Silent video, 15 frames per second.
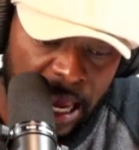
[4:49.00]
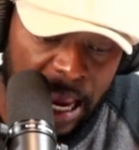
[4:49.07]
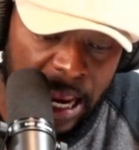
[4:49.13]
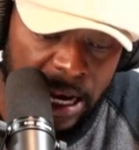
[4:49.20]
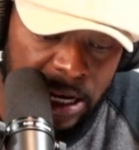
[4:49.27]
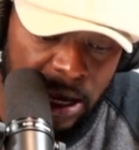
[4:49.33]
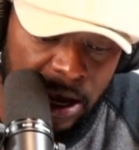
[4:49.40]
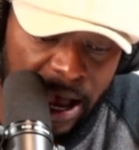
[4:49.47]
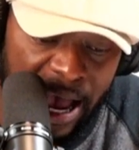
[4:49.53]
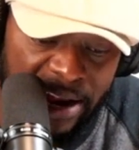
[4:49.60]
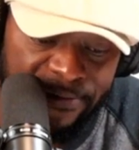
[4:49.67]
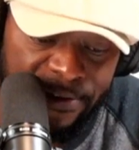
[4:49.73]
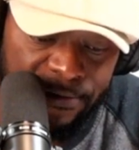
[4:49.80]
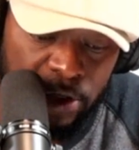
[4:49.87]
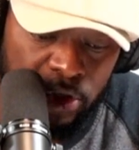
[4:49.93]
India
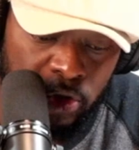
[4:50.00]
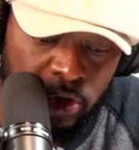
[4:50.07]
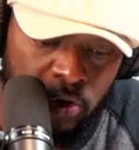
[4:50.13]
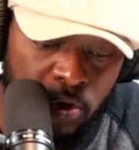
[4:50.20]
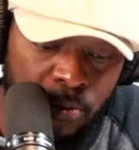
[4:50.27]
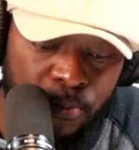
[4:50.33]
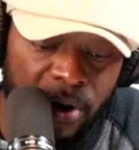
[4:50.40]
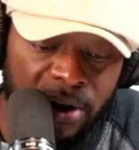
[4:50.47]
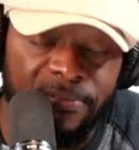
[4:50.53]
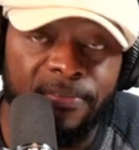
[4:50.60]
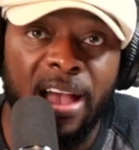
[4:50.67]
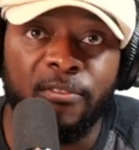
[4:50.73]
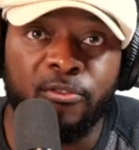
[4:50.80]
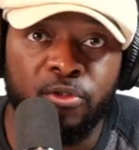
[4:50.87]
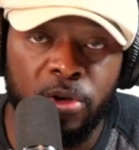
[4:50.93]
at
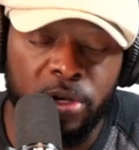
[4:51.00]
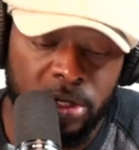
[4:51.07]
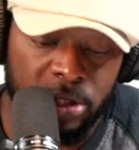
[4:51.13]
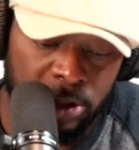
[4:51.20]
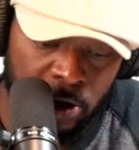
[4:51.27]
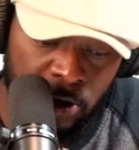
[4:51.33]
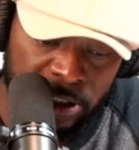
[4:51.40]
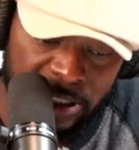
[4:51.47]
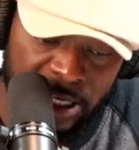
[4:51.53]
$52.5 trillion, so